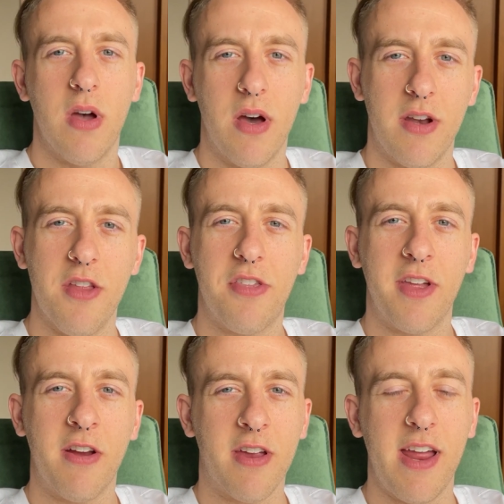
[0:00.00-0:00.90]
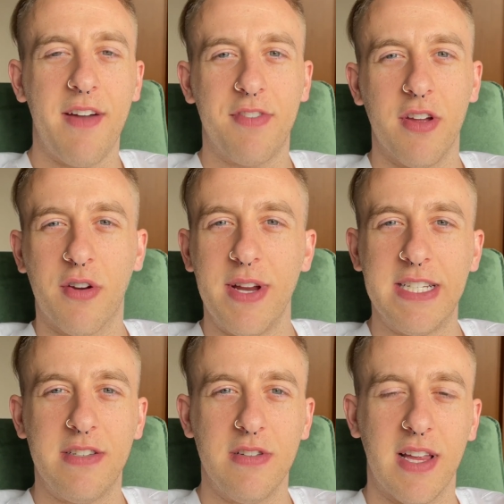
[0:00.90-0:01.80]
Another thing you're going to have to agree
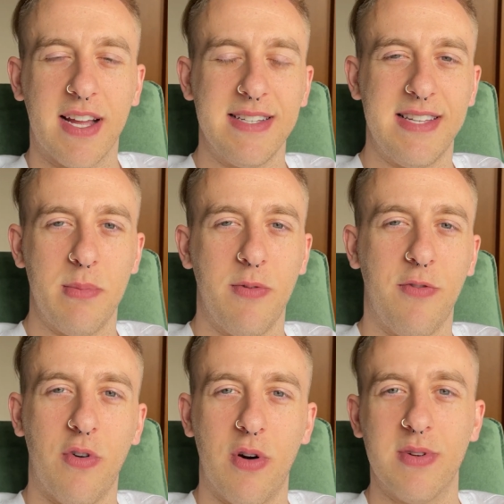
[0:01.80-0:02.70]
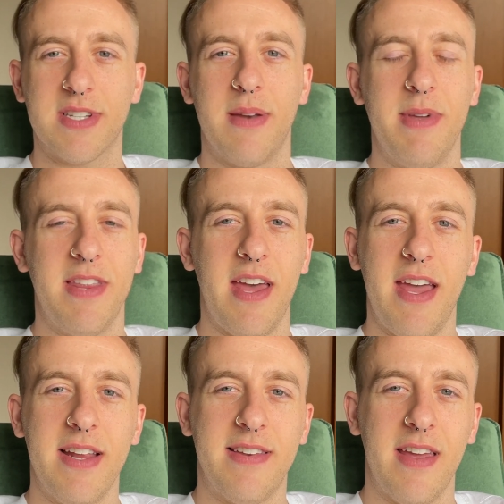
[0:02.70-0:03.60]
to, like I said before, was going to be the
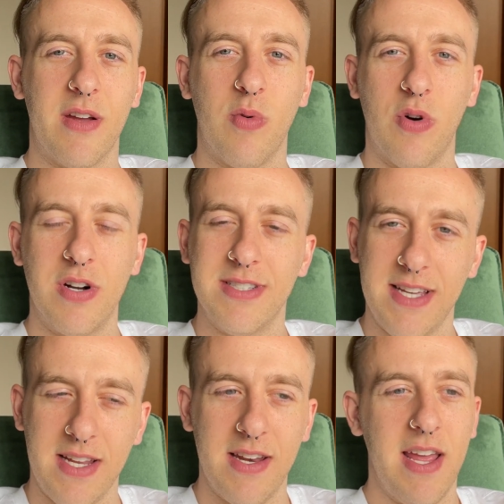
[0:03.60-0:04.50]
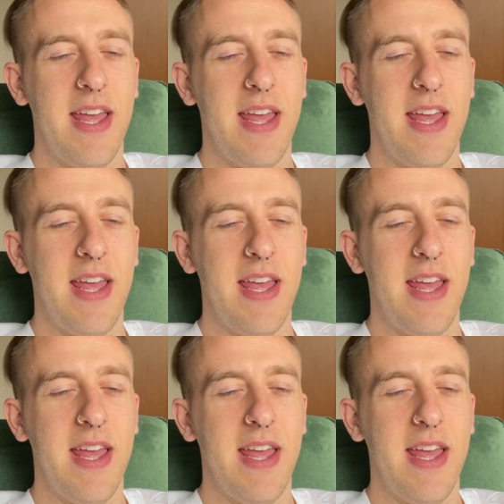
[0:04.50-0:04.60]
8-day quarantine,